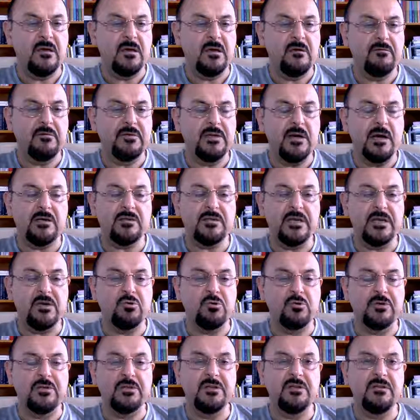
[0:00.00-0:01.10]
without
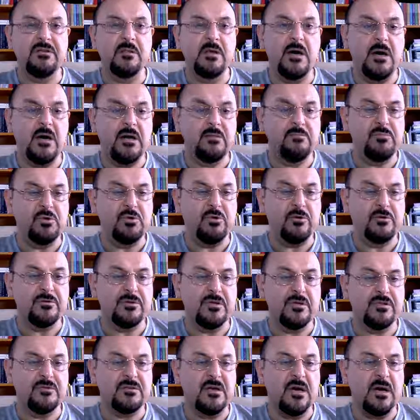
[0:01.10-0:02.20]
including 9, because
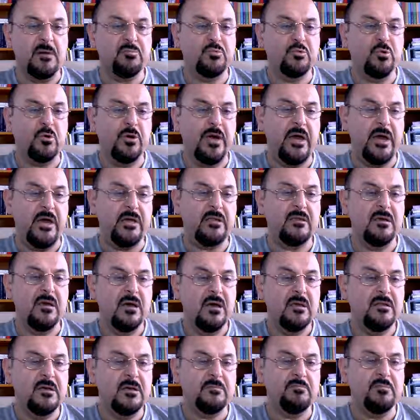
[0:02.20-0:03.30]
it's up to 8.
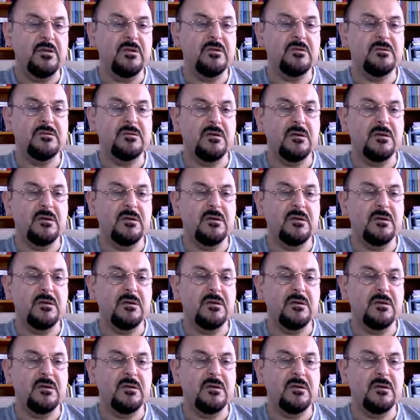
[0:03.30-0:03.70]
That means